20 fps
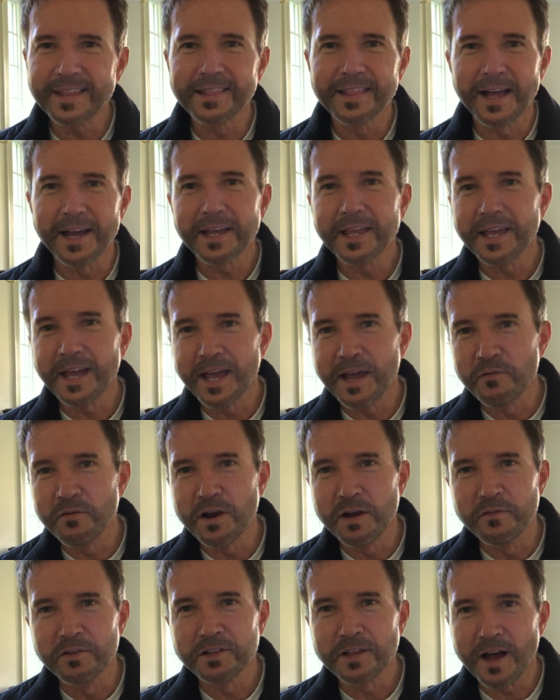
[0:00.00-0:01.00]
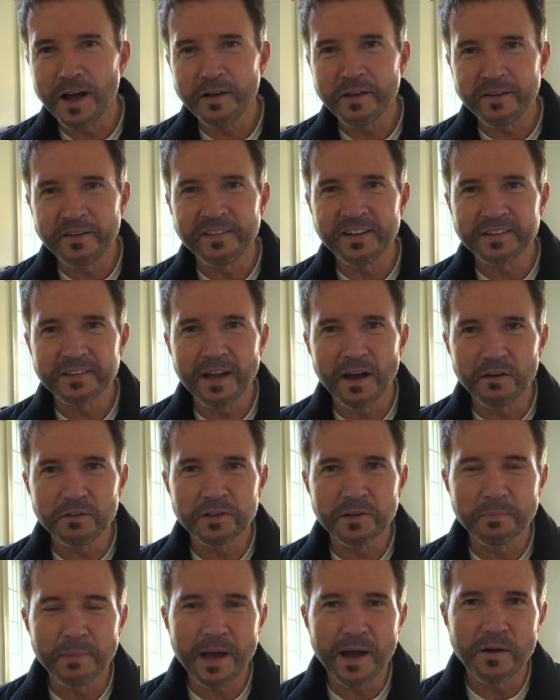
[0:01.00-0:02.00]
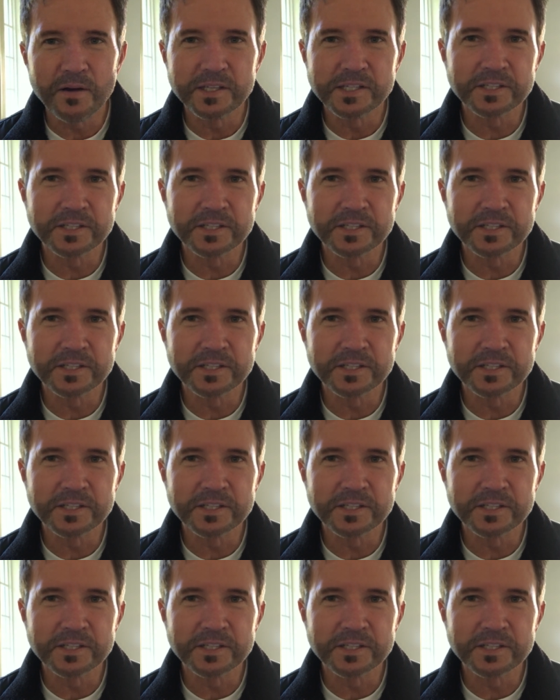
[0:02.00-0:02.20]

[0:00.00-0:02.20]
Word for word: like every other talk I talked about,